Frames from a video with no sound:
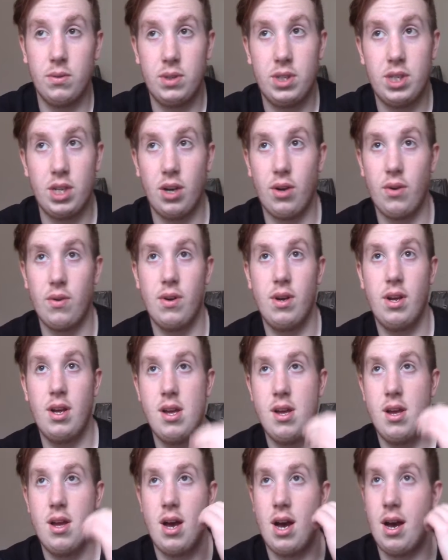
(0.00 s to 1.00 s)
So
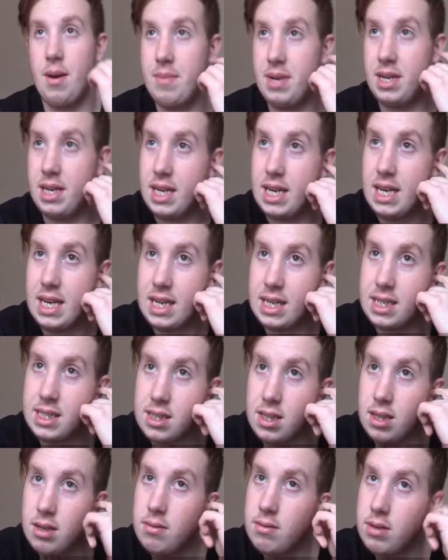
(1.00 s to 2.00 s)
I mean, he is
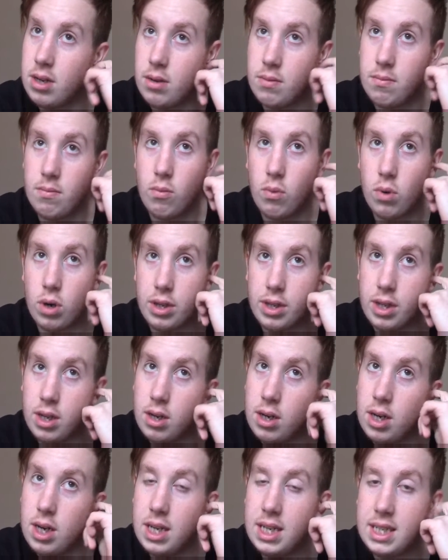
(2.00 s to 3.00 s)
one of
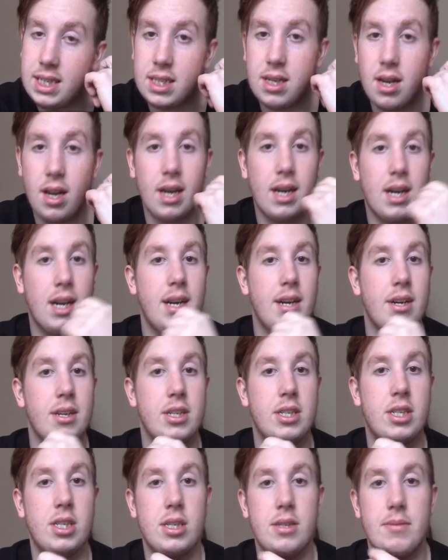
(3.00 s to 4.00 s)
the least
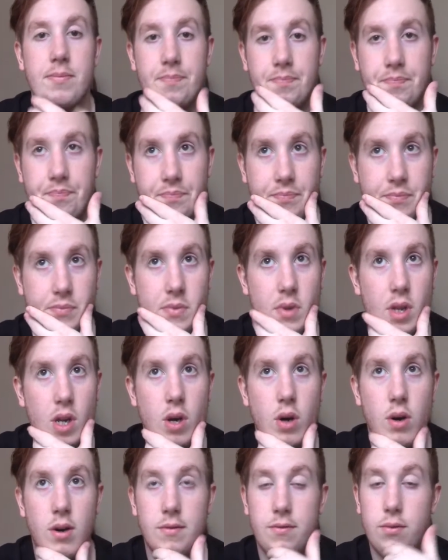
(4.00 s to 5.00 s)
likeliest
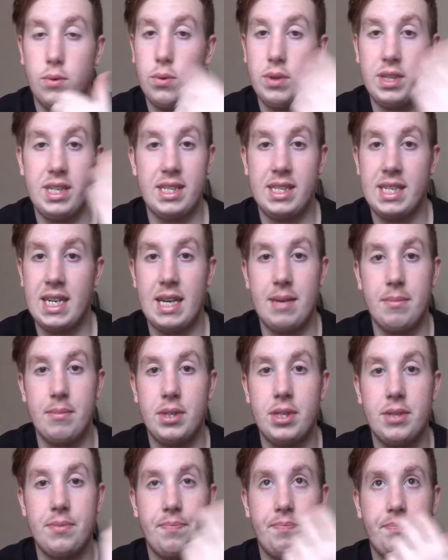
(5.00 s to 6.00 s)
of all these
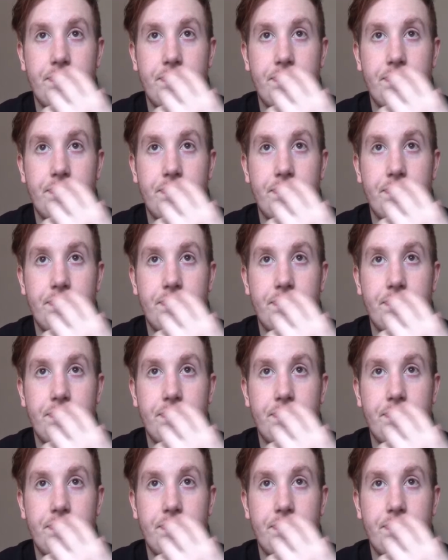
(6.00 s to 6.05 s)
names.